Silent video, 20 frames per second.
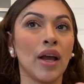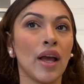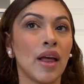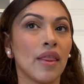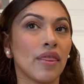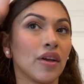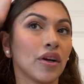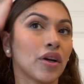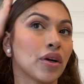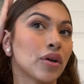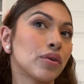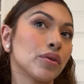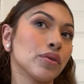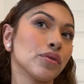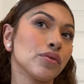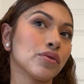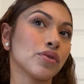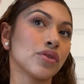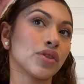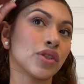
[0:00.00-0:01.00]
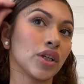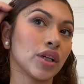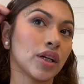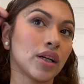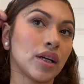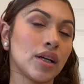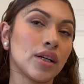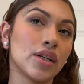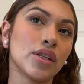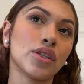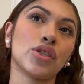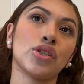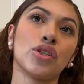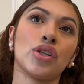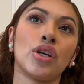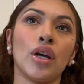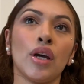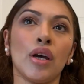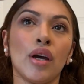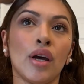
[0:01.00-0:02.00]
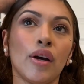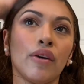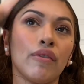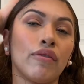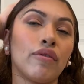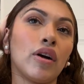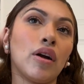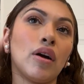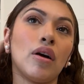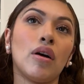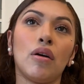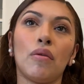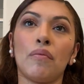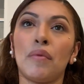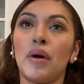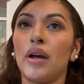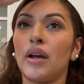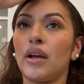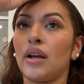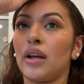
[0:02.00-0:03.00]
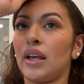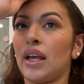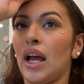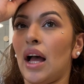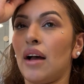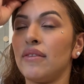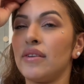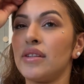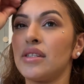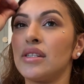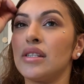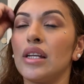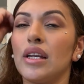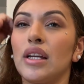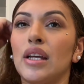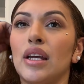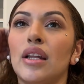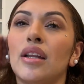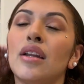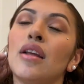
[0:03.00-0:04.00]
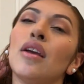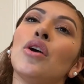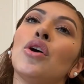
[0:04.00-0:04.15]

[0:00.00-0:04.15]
the cruise took us from Galveston